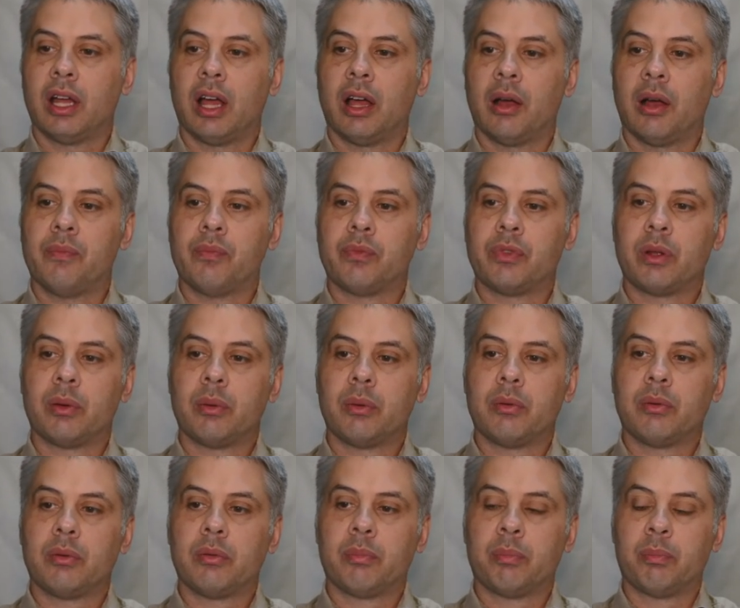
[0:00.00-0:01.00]

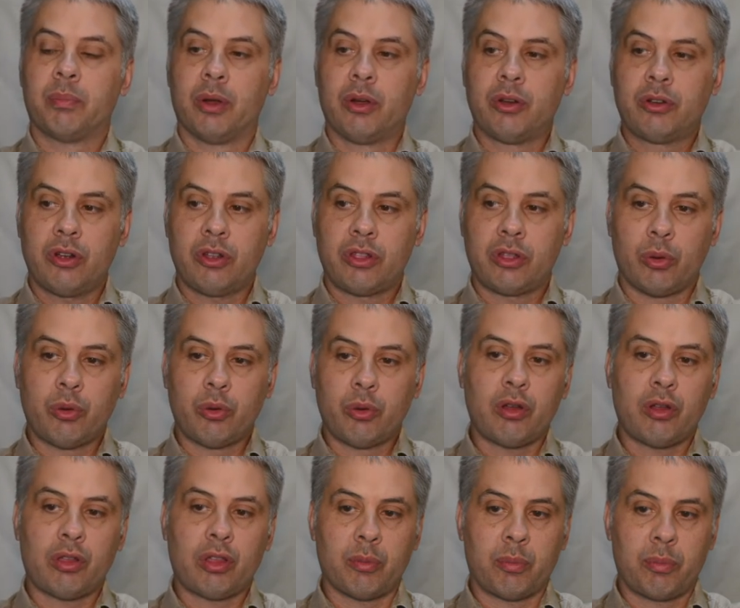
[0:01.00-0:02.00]
Bluetooth
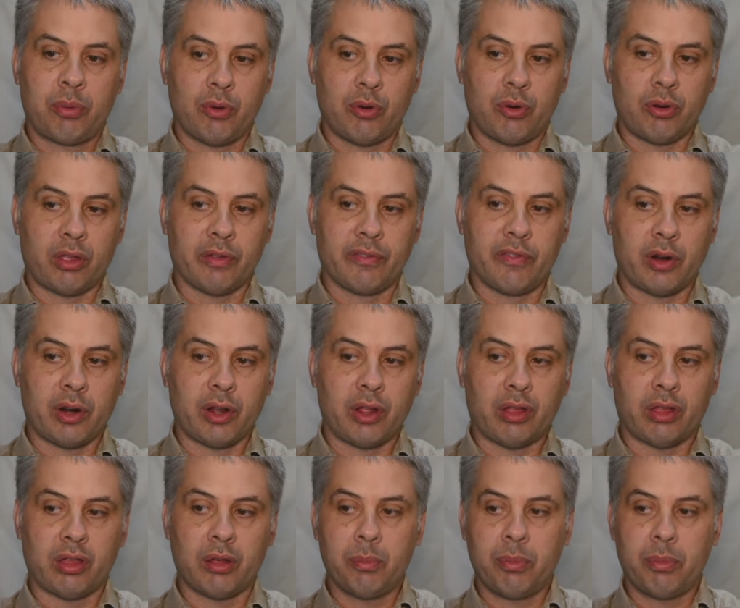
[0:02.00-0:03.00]
also supports a
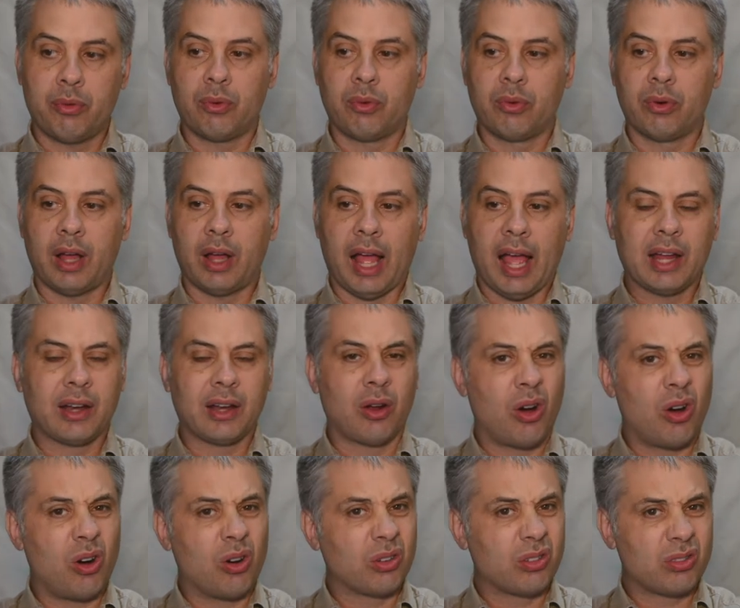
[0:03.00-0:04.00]
very simple ad
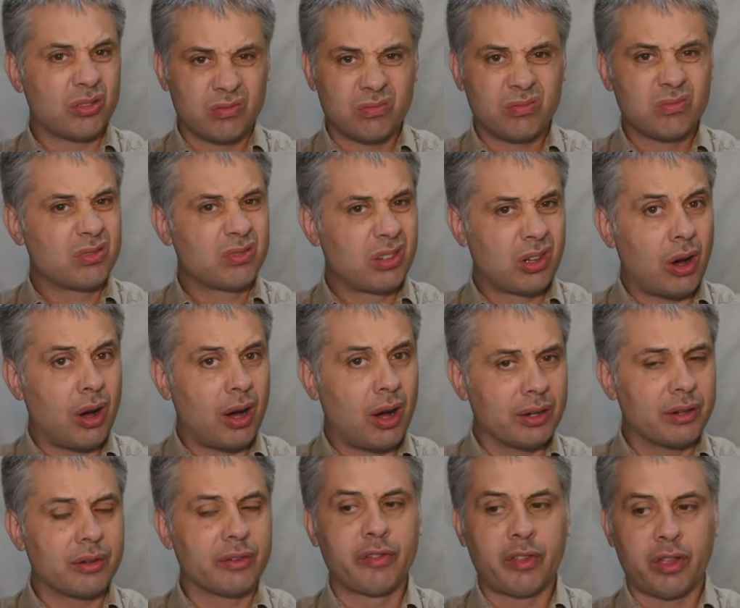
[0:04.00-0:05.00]
hoc
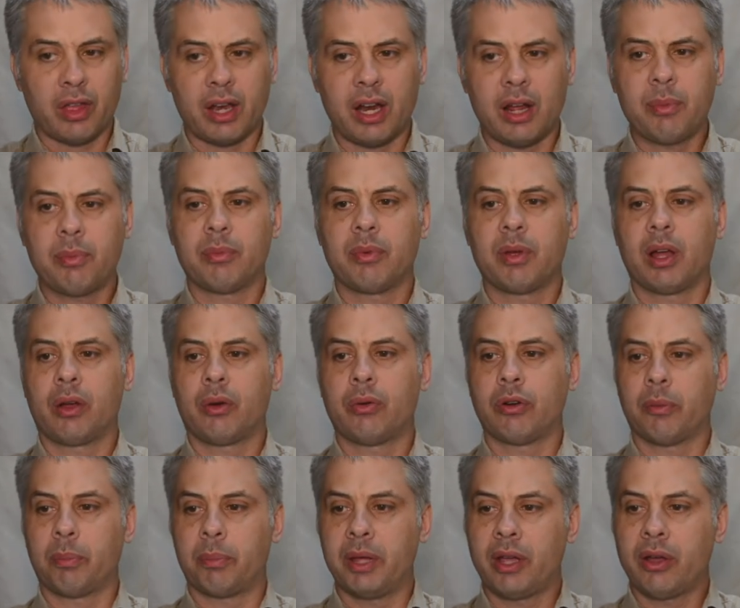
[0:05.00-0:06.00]
kind of setup
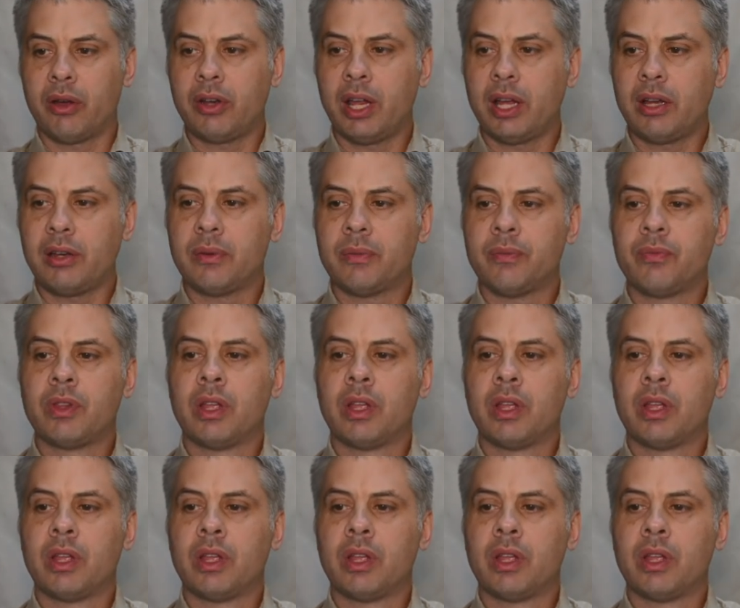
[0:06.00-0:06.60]
called a PicoNet,